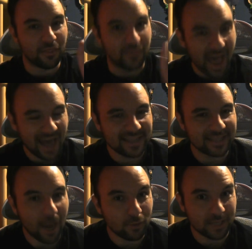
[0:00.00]
That is
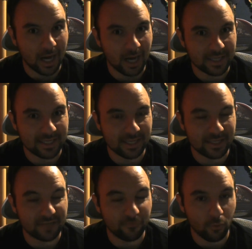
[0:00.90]
how toxic
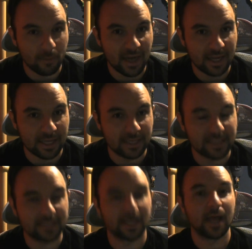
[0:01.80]
this format
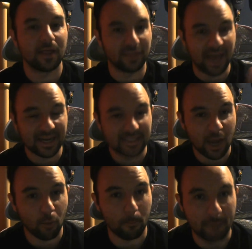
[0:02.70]
is. That is
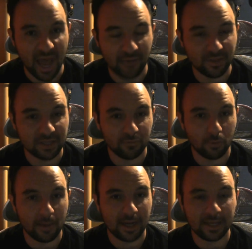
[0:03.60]
how bad this
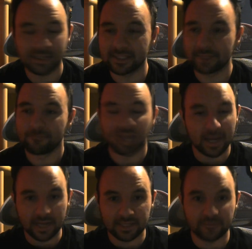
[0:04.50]
format is.
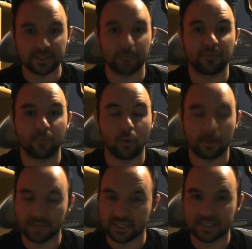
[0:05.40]
And as I've said before, out
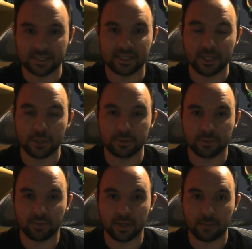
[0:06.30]
of my 16 years
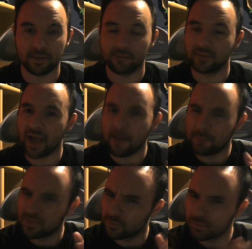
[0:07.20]
of playing competitively, I've
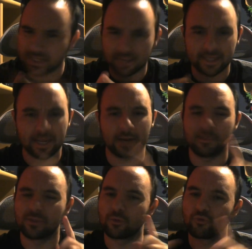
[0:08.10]
been through Teledad, I've
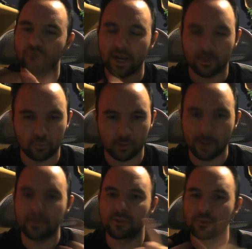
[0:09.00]
been through Dragon Ruler,
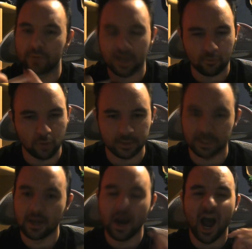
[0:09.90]
I've been through Necros,
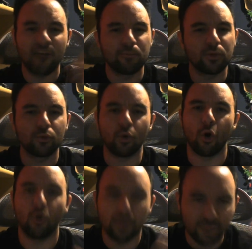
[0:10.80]
I've been through
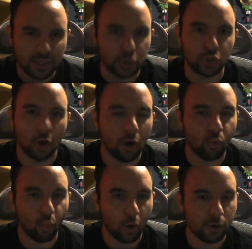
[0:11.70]
all of these
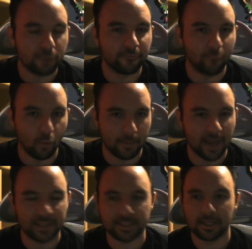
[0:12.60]
dog water
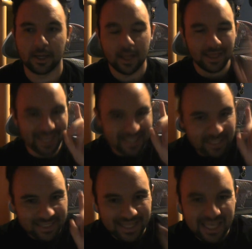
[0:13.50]
formats. This
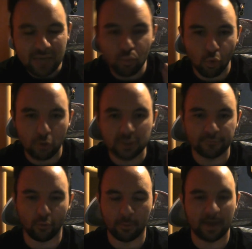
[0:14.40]
is the worst
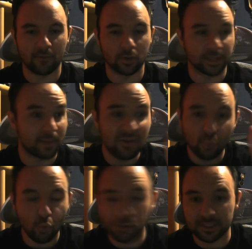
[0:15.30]
format of all time,
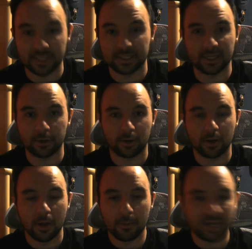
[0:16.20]
even worse than tier.
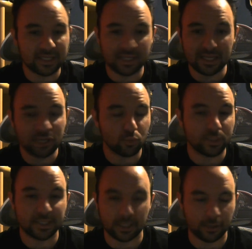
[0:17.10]
Because at least
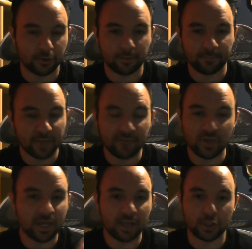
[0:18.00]
with tier, if
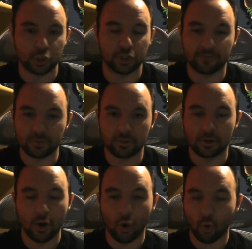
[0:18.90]
you hit the shifter
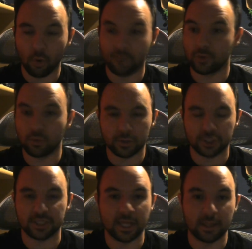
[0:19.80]
or if you are
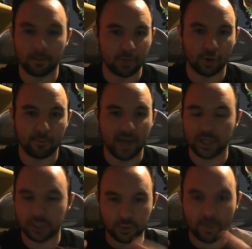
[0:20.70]
just in the mirror
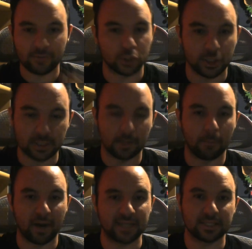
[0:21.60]
match and you have a shit ton of
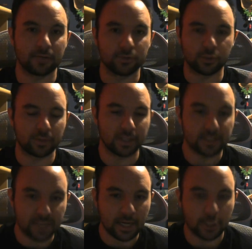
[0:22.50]
buy deals, you at
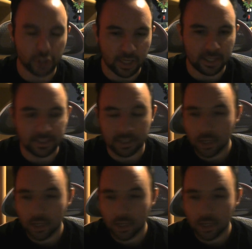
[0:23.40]
least stand a chance.